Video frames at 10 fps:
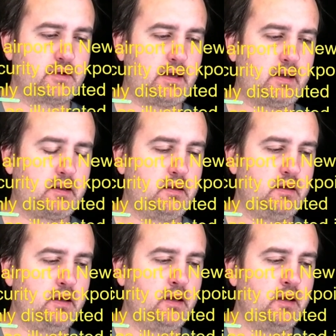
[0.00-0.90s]
Okay,
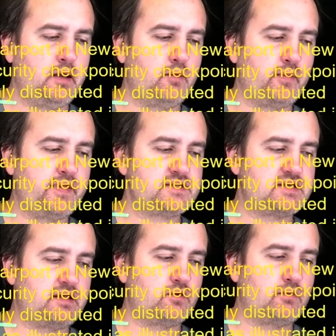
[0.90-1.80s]
and when they
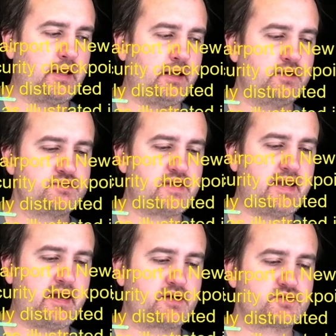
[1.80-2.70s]
say the range, they
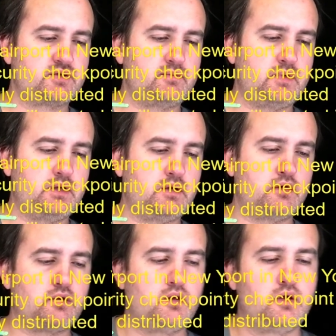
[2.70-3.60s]
actually
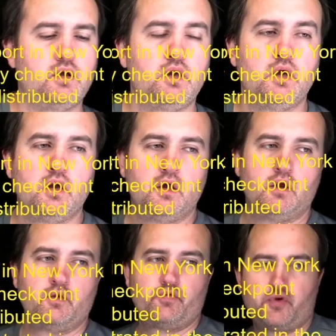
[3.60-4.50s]
mean
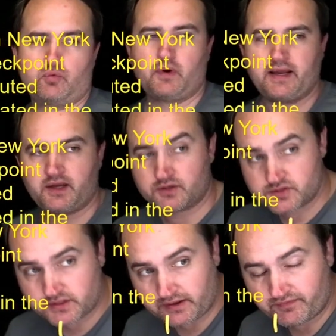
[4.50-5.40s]
the
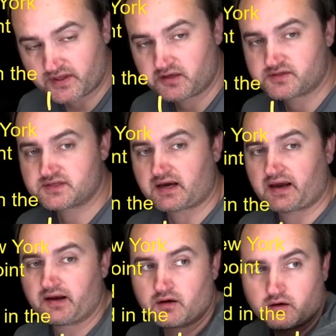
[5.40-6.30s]
range of the
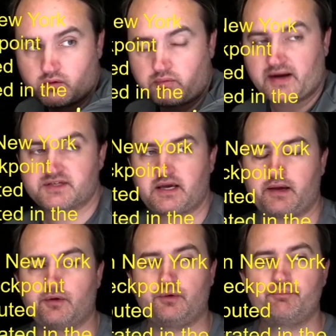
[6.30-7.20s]
entire
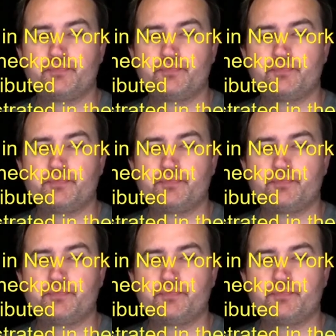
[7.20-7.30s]
rectangle.